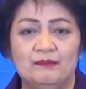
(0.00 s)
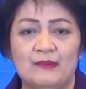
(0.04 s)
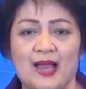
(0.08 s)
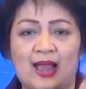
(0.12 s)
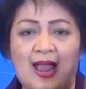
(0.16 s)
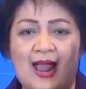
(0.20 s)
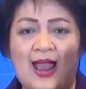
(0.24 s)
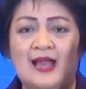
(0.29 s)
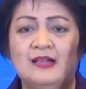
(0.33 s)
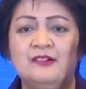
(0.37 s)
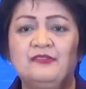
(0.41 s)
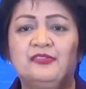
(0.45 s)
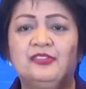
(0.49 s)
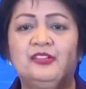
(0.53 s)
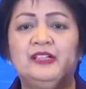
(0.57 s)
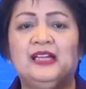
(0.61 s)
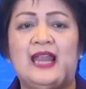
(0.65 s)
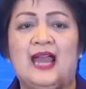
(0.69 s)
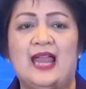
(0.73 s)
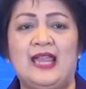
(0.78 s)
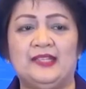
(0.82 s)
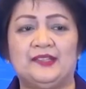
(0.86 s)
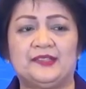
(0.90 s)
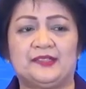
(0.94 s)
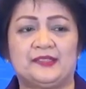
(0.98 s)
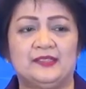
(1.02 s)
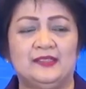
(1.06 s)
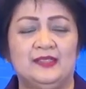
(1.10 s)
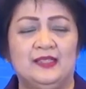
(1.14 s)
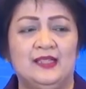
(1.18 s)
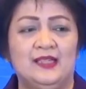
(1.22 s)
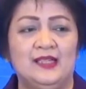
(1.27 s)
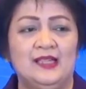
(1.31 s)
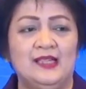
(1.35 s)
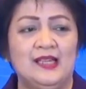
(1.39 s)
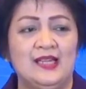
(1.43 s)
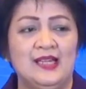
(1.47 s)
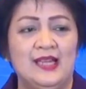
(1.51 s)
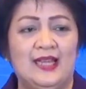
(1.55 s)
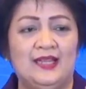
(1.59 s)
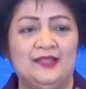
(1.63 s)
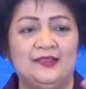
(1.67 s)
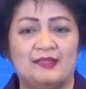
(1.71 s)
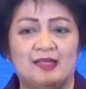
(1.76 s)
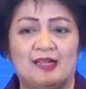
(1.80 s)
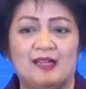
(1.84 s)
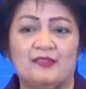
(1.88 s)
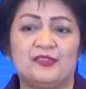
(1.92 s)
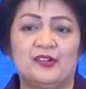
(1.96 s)
harmful light
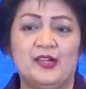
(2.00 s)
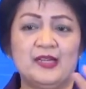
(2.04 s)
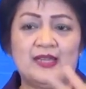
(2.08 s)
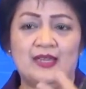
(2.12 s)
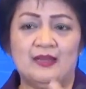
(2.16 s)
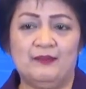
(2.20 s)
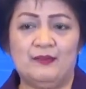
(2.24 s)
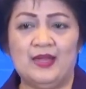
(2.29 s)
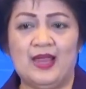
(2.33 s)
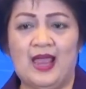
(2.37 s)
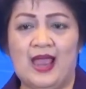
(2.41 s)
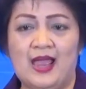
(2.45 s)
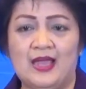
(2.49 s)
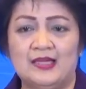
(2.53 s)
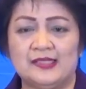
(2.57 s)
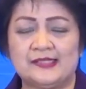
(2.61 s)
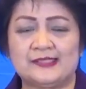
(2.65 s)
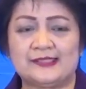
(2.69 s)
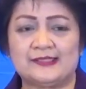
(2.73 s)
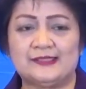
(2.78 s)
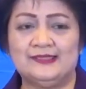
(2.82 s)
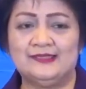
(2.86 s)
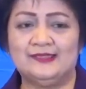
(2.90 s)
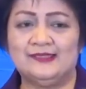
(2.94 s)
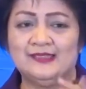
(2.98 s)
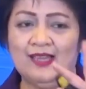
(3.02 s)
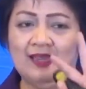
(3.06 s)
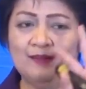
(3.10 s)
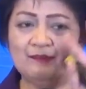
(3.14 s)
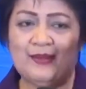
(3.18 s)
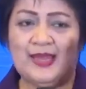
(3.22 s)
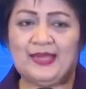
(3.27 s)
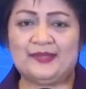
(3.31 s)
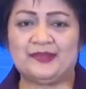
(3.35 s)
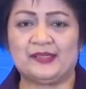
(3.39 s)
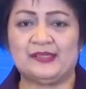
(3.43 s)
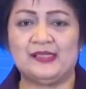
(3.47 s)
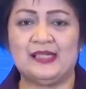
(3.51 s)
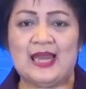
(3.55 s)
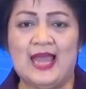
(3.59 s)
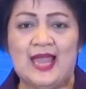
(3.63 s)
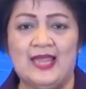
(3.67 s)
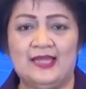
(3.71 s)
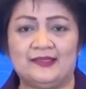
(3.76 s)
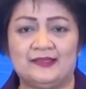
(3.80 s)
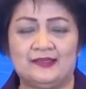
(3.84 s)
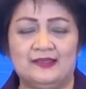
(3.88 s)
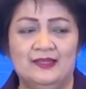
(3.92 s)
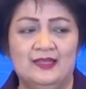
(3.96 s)
and therefore giving us better
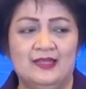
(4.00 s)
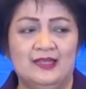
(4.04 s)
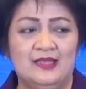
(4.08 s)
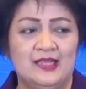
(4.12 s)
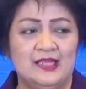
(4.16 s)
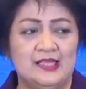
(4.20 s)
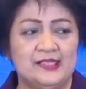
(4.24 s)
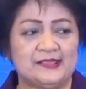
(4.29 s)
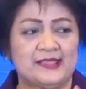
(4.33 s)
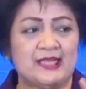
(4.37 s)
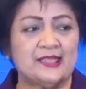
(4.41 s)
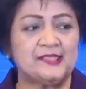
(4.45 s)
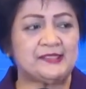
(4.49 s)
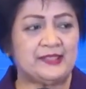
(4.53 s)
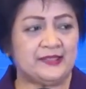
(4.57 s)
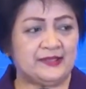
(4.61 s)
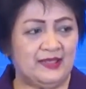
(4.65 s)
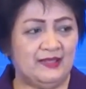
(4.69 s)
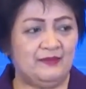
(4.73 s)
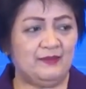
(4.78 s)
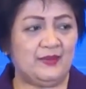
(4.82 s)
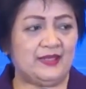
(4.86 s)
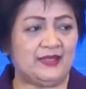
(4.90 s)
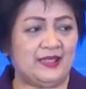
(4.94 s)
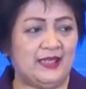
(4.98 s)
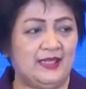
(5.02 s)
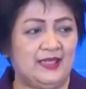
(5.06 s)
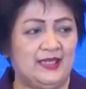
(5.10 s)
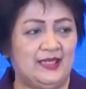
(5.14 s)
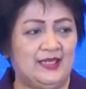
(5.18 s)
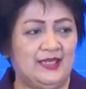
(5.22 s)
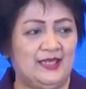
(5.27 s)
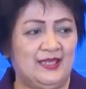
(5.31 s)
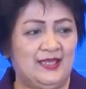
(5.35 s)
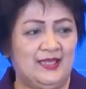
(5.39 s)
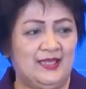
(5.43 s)
light sensitivity.